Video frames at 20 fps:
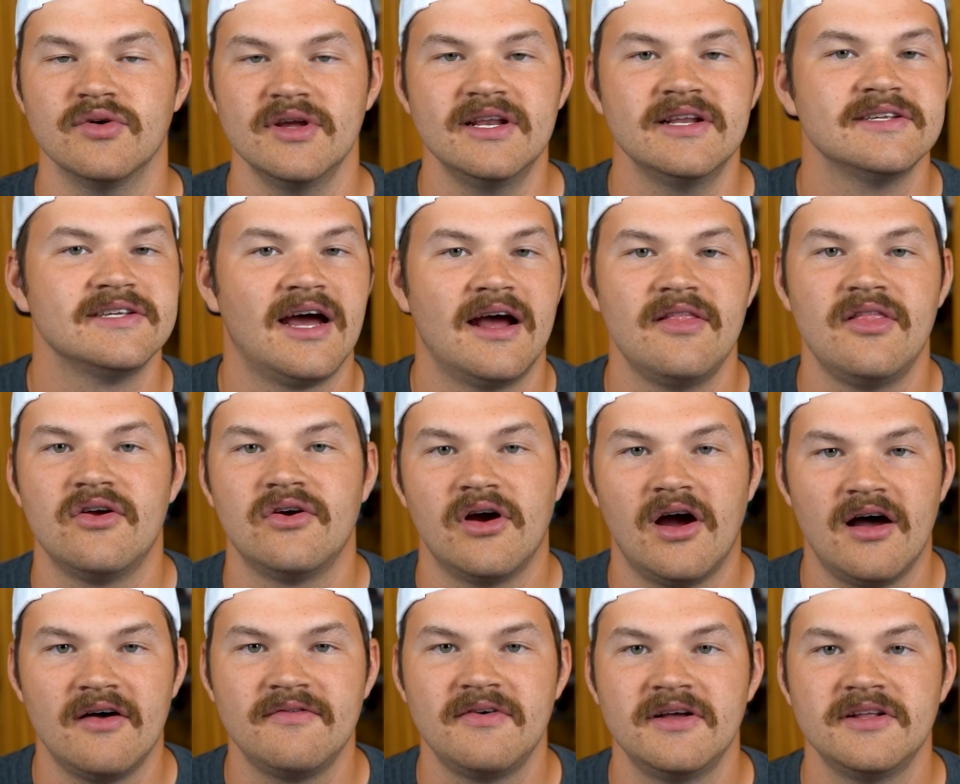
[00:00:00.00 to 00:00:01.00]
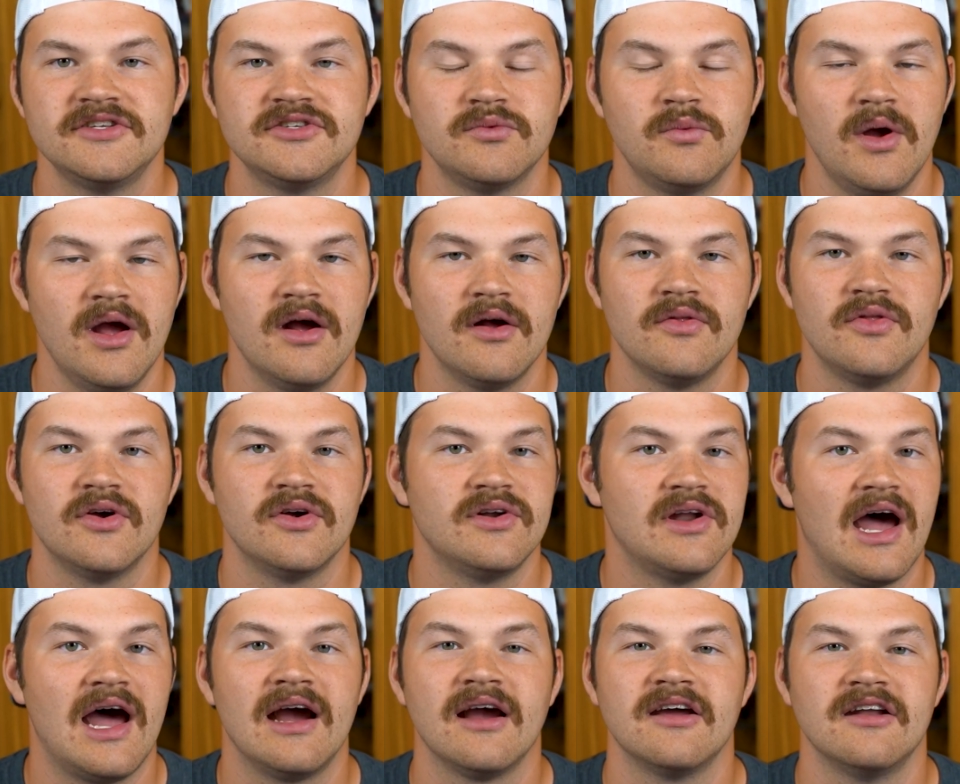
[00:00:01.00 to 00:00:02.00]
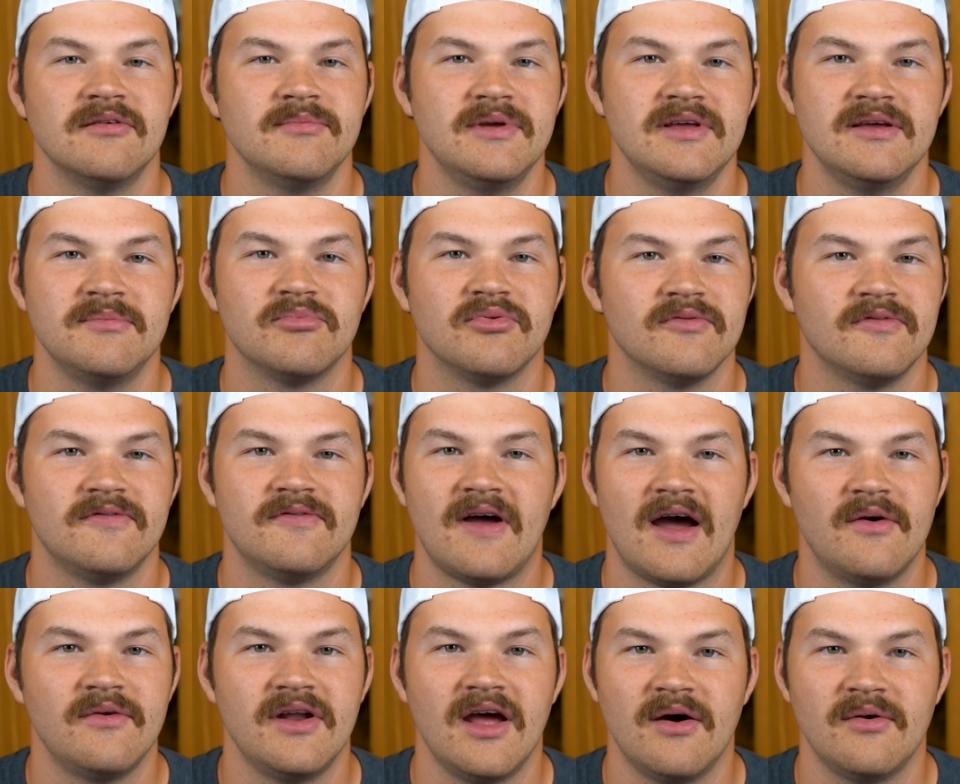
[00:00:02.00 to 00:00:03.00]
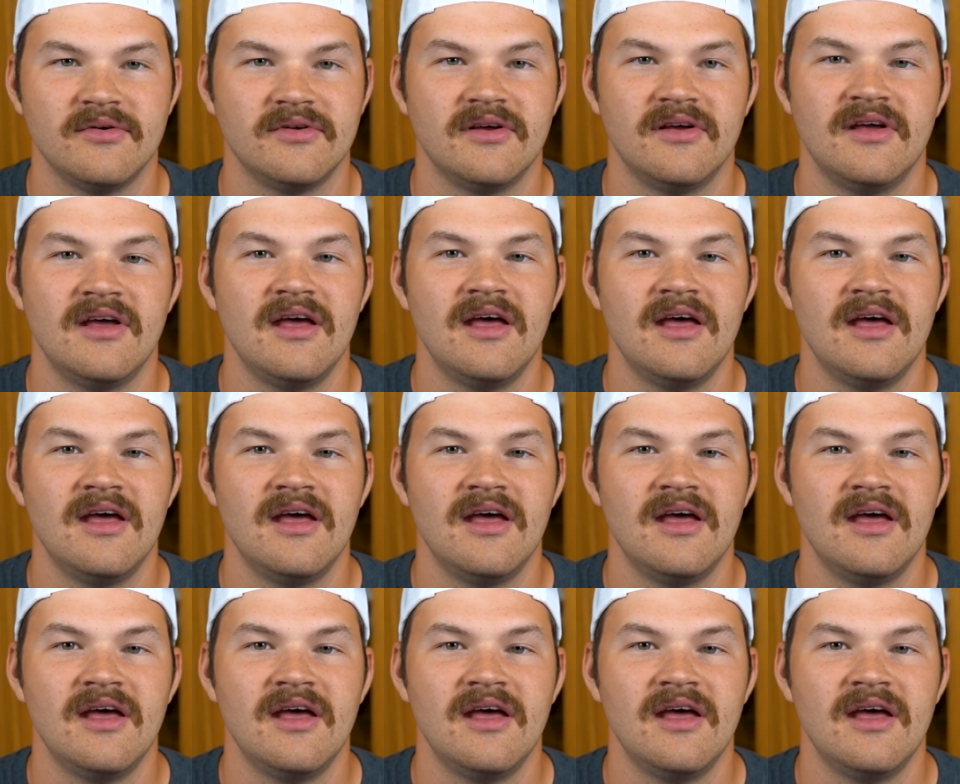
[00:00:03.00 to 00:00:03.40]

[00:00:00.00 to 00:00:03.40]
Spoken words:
redesign their offense where they're not going to be found out?